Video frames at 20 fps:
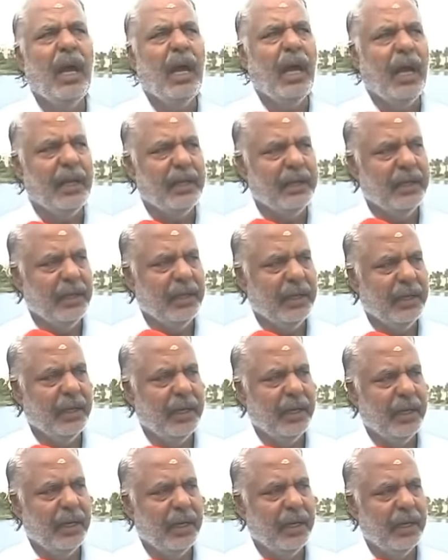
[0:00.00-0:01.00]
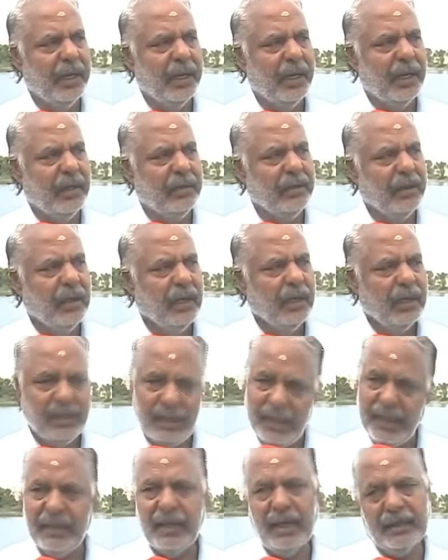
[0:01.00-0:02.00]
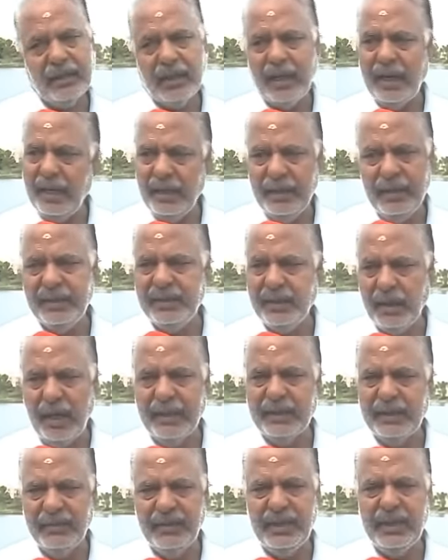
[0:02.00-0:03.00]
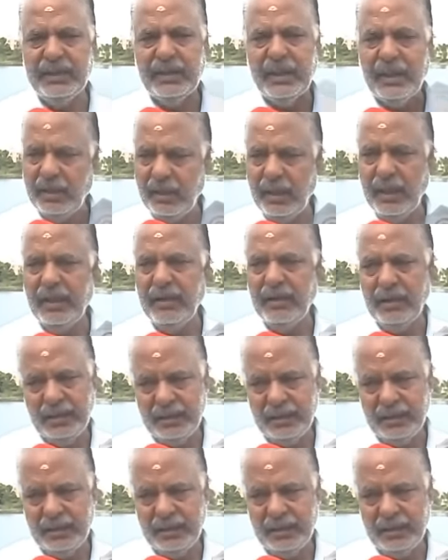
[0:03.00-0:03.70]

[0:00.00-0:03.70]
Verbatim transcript: and uh, like other activities are there.